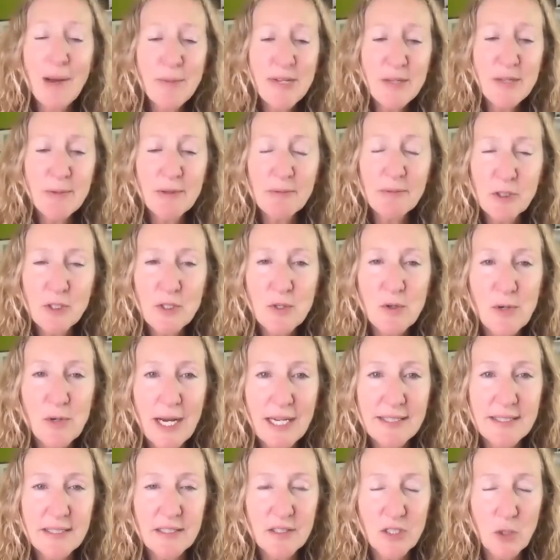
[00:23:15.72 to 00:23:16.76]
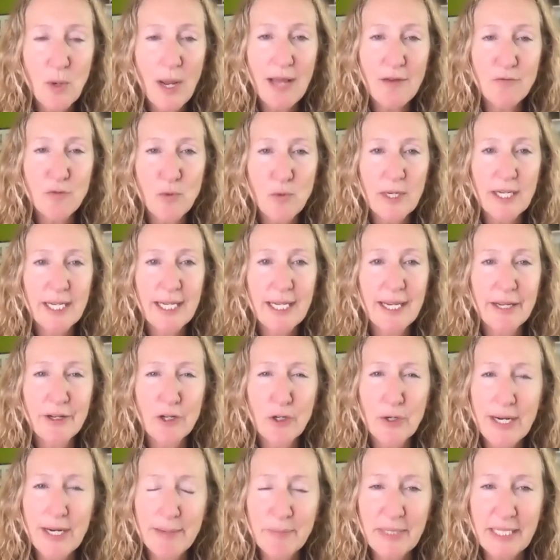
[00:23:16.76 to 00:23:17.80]
many people do you have working at your
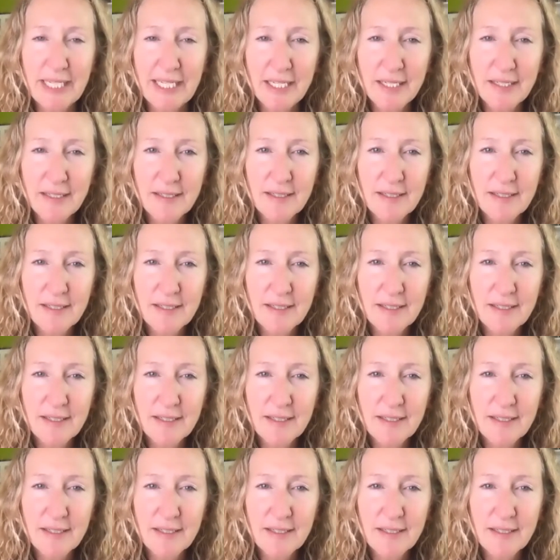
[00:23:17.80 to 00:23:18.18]
company?